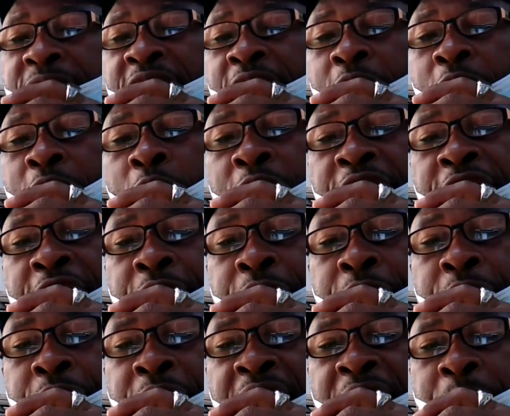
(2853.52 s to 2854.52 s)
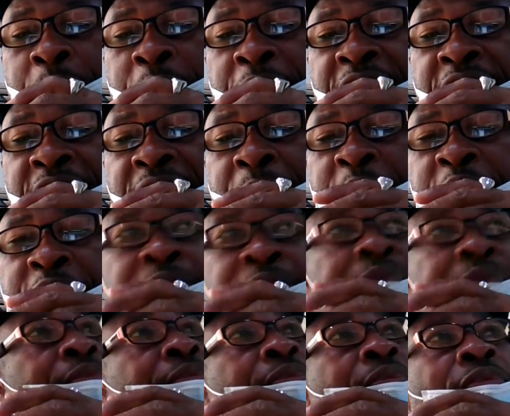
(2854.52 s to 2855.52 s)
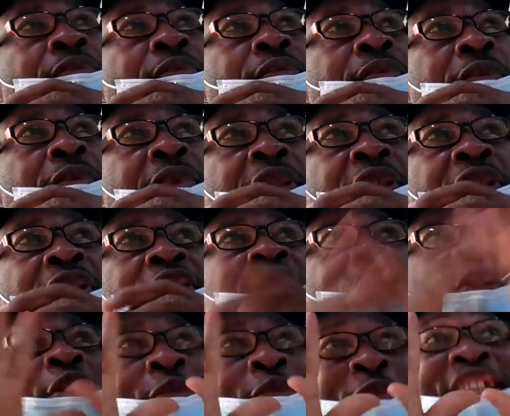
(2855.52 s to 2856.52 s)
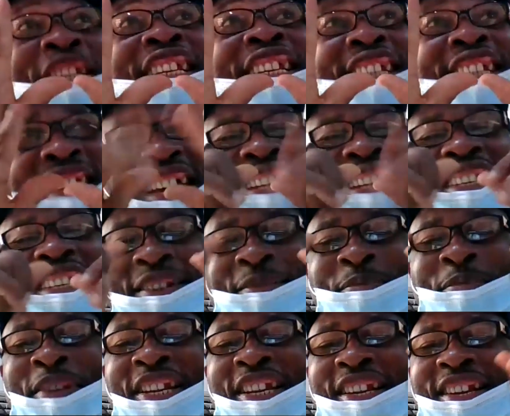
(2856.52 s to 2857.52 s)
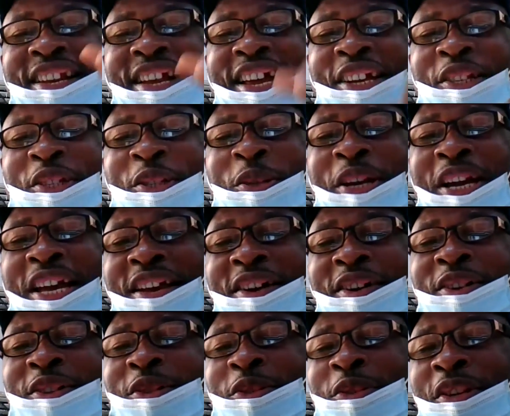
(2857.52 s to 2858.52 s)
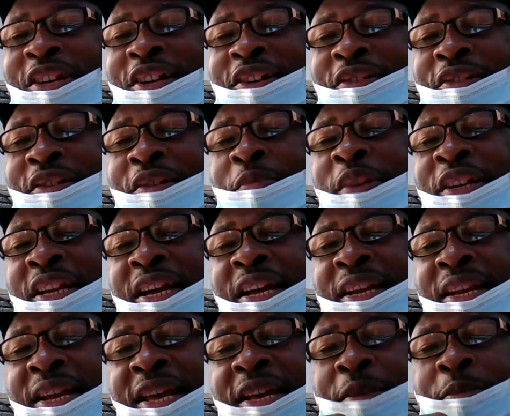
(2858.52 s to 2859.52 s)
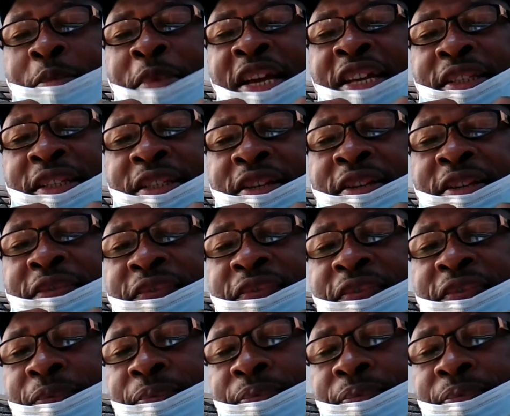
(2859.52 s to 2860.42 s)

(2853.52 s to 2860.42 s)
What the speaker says: including you and me, Abi. So meaning that you are also a criminal like myself.